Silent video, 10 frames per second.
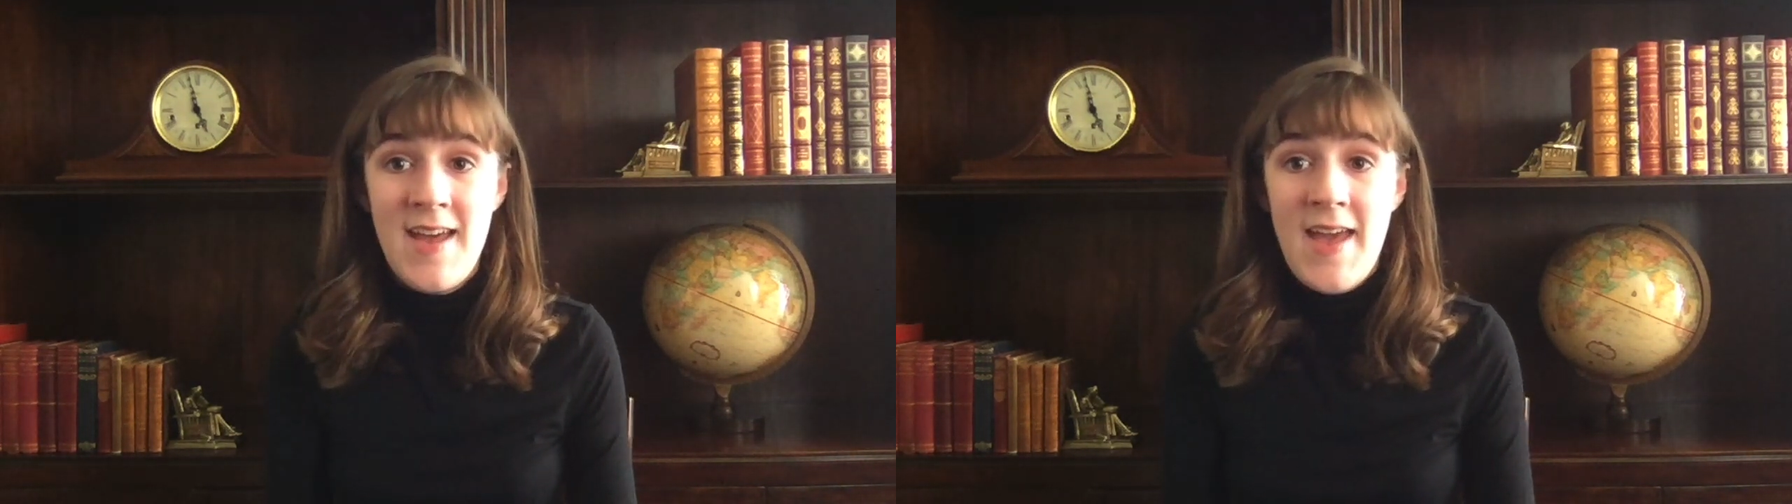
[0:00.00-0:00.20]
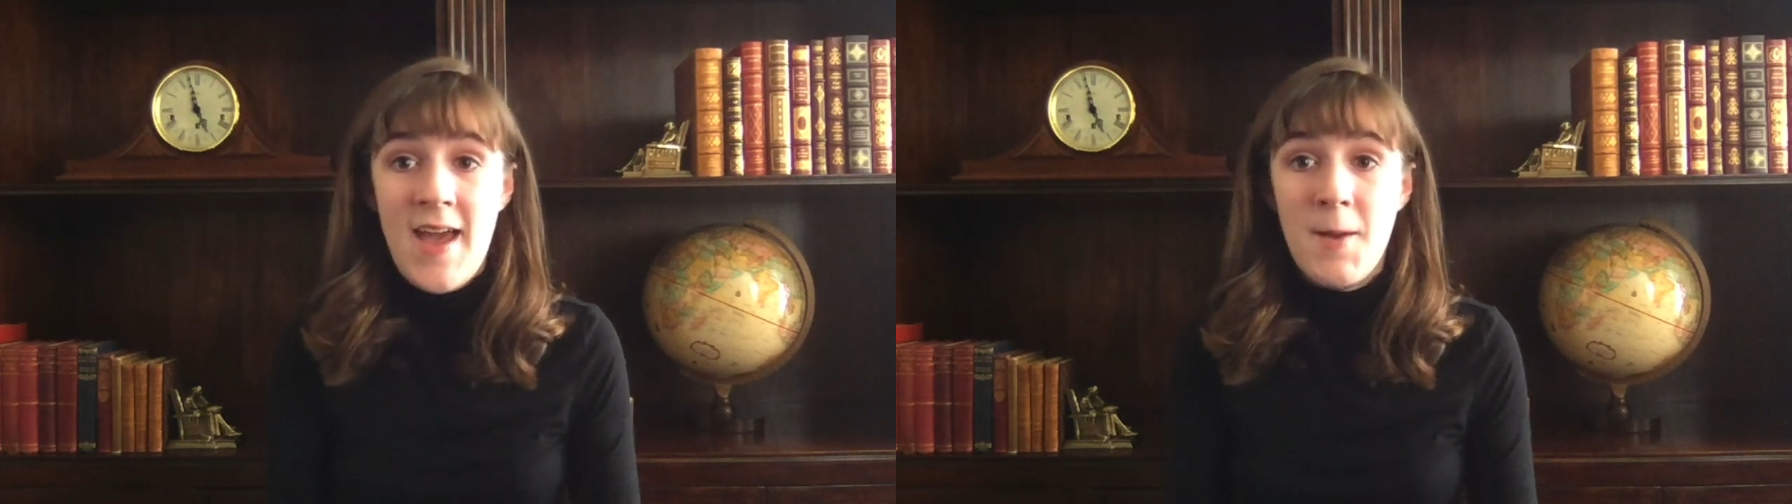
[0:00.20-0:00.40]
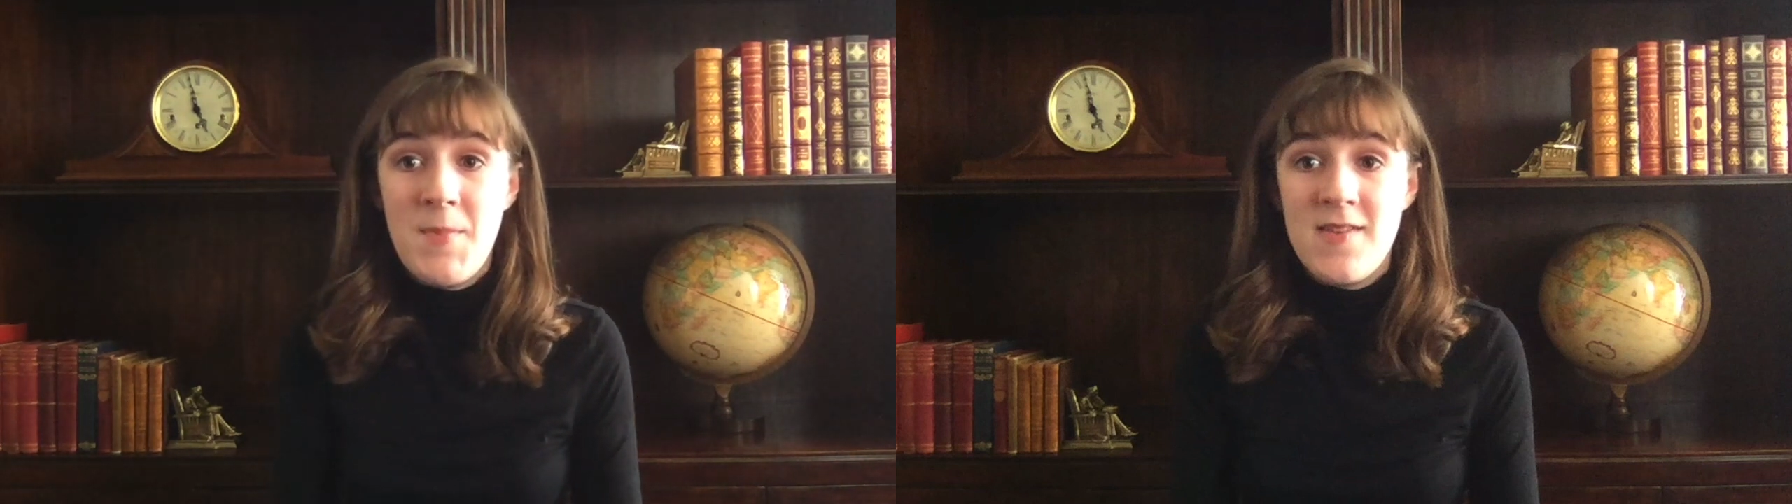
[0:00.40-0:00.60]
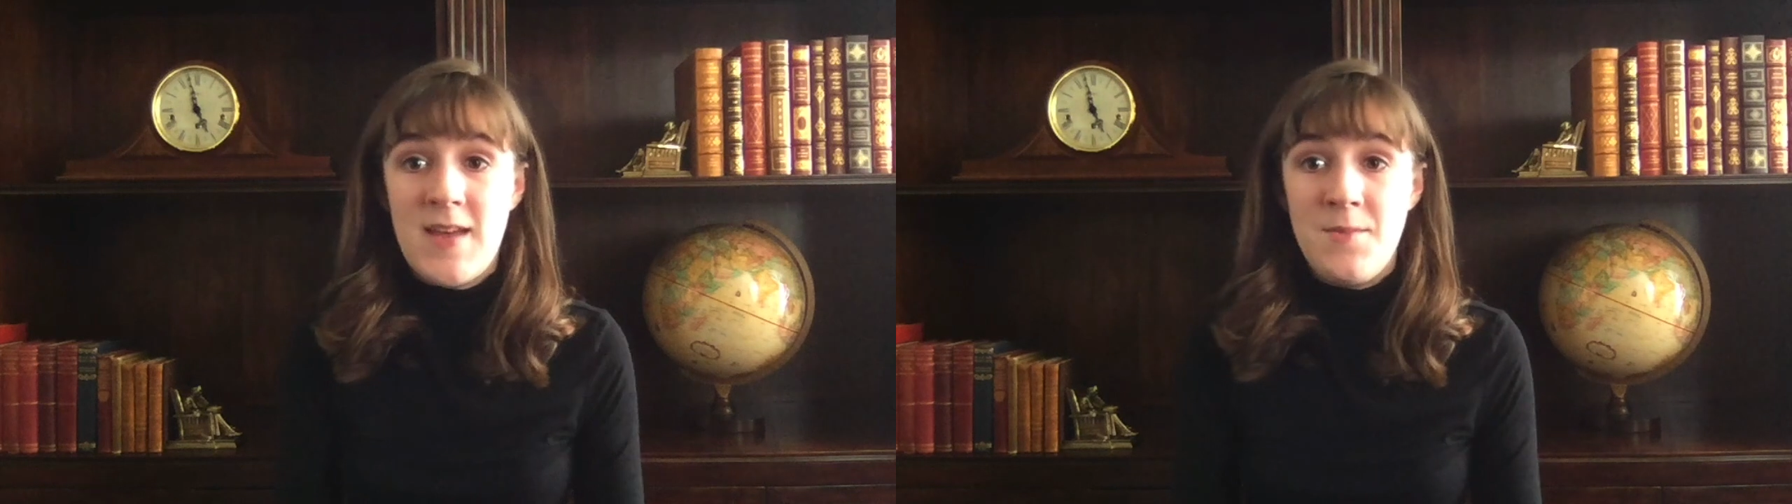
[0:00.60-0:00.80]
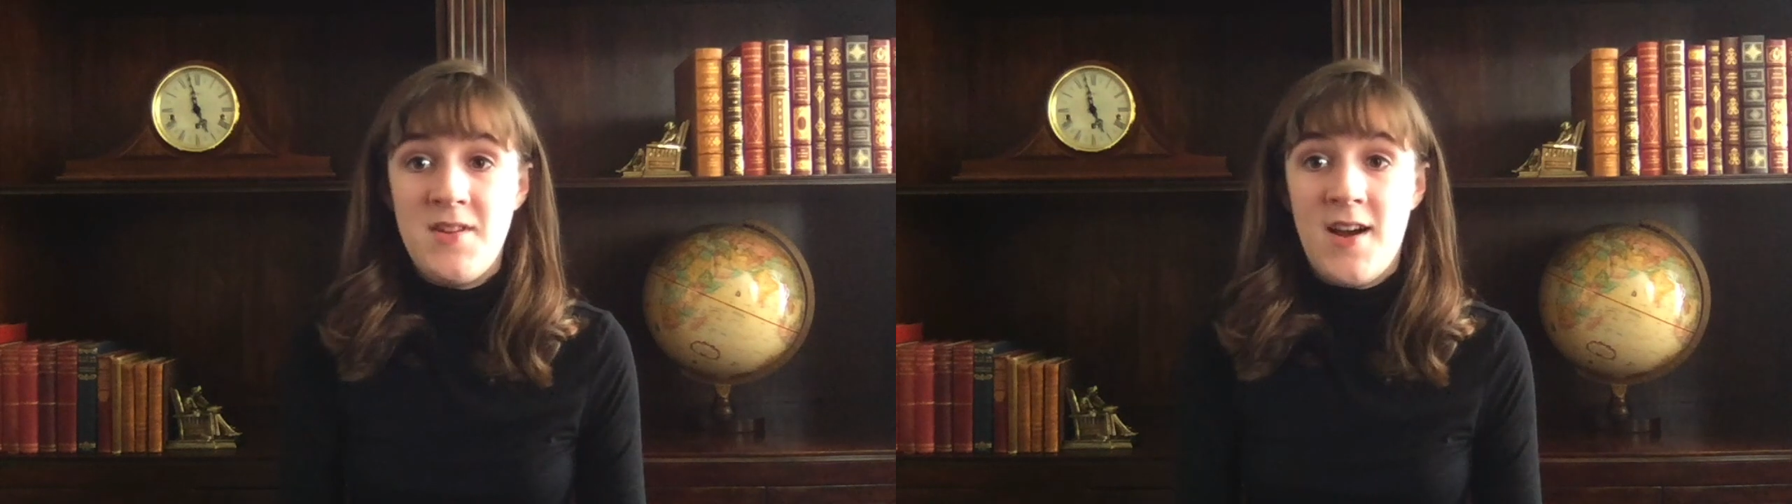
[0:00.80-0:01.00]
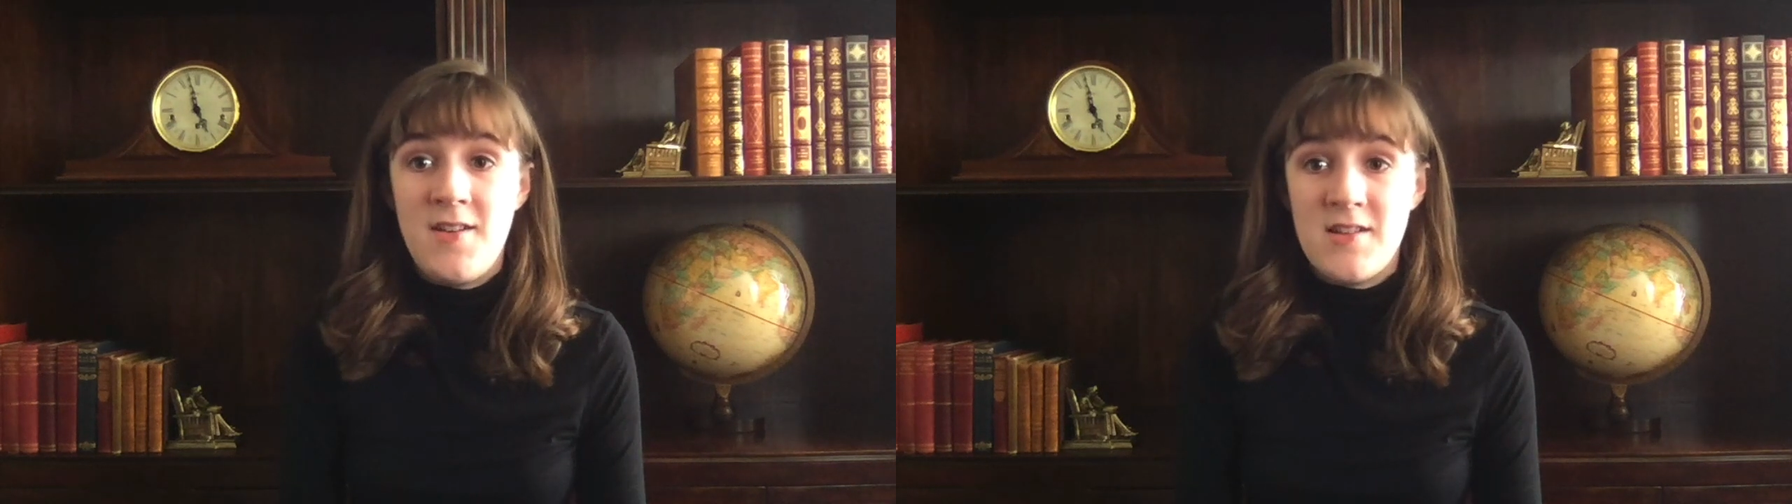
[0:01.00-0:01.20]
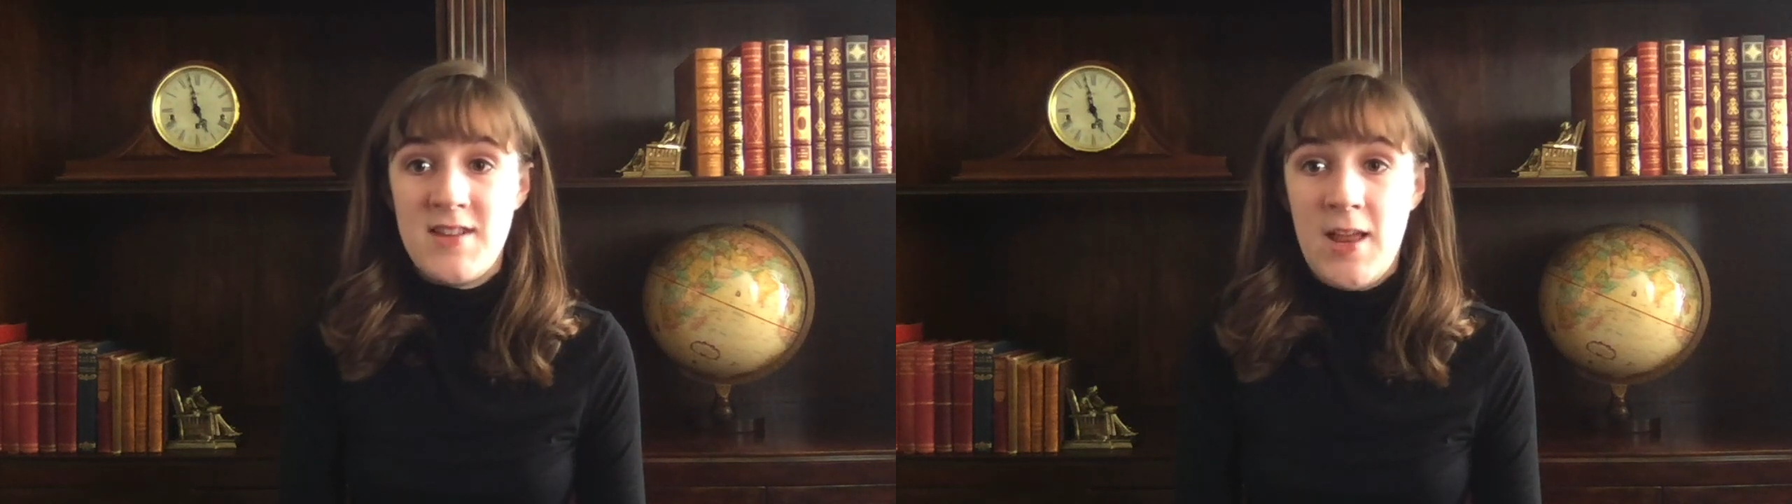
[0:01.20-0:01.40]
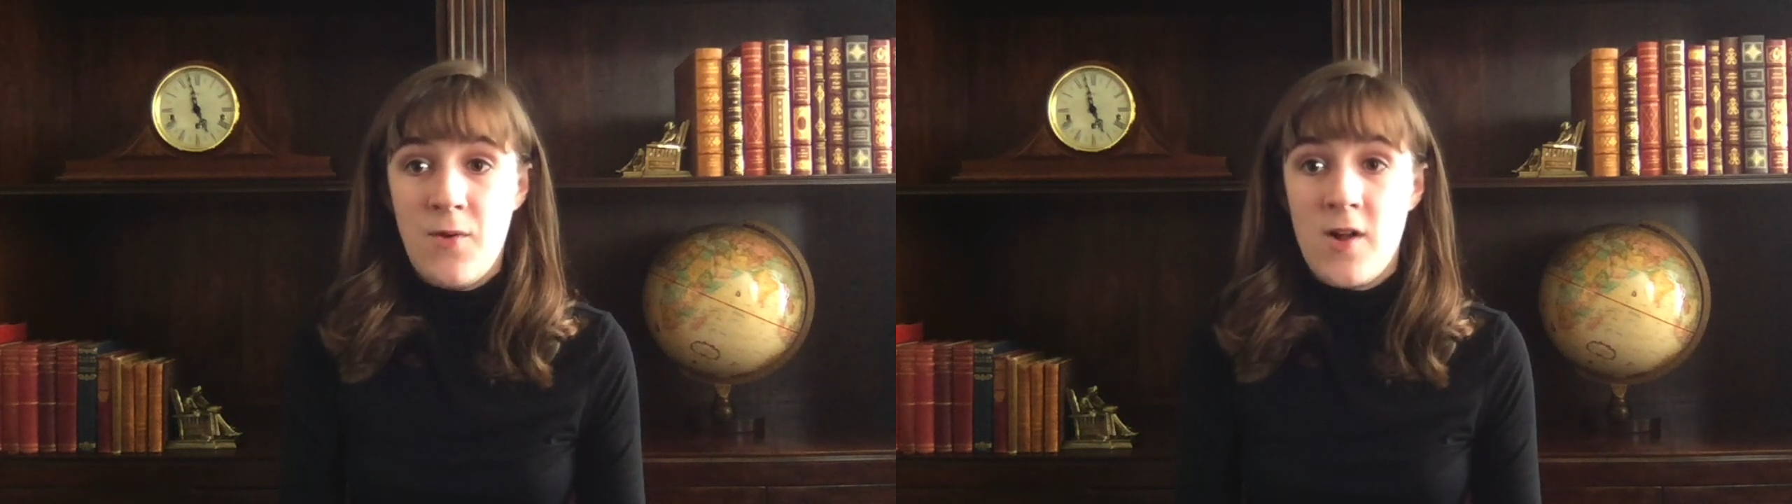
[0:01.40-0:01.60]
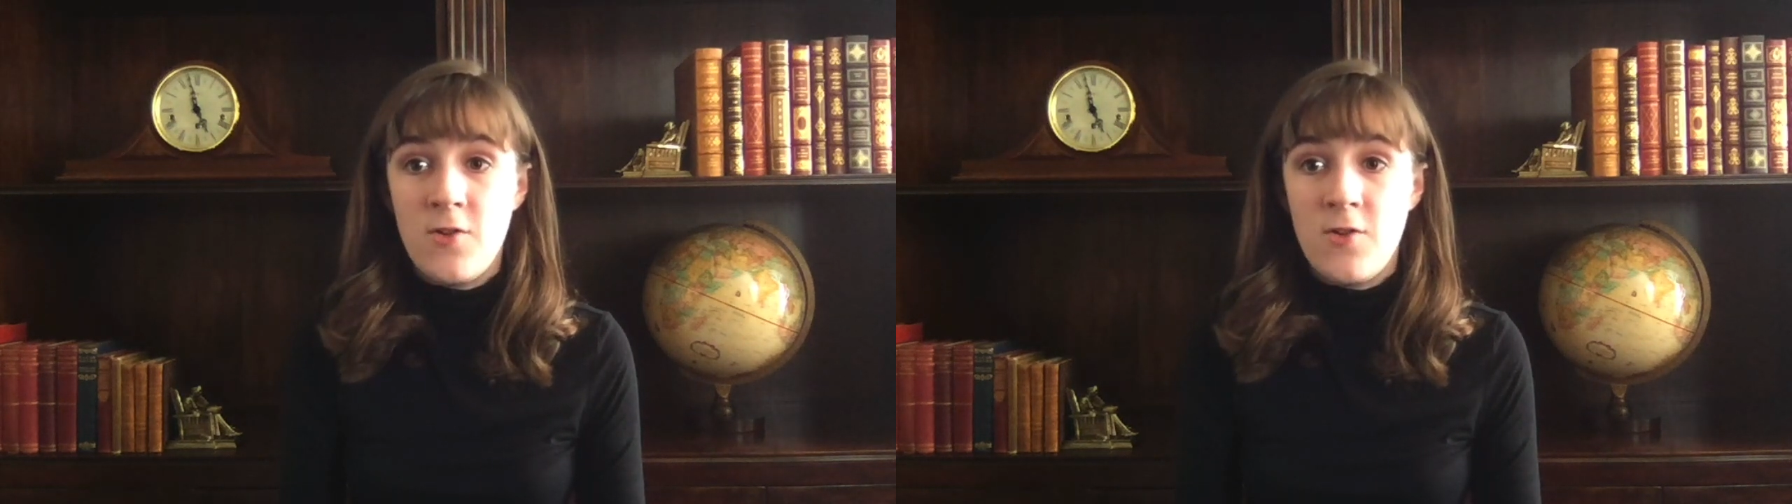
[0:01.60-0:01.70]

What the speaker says: helping them to understand what